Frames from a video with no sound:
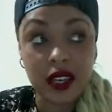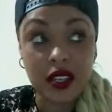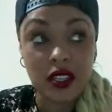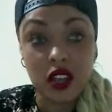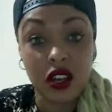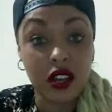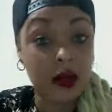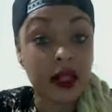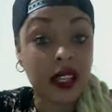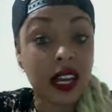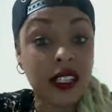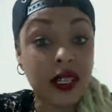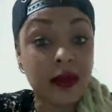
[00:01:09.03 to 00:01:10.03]
talking about the
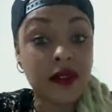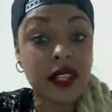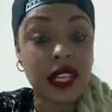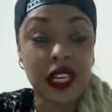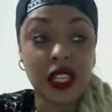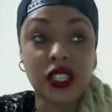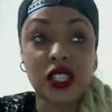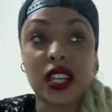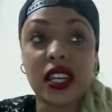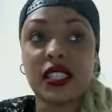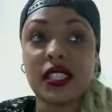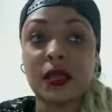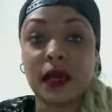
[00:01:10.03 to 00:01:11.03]
concept of taking
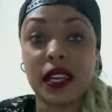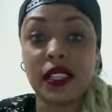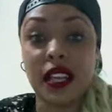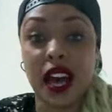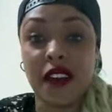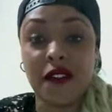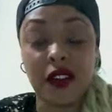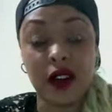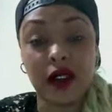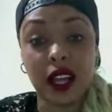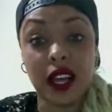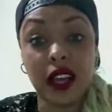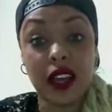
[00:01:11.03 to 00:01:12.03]
chances, because I
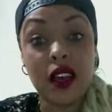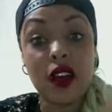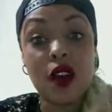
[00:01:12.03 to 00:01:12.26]
felt like,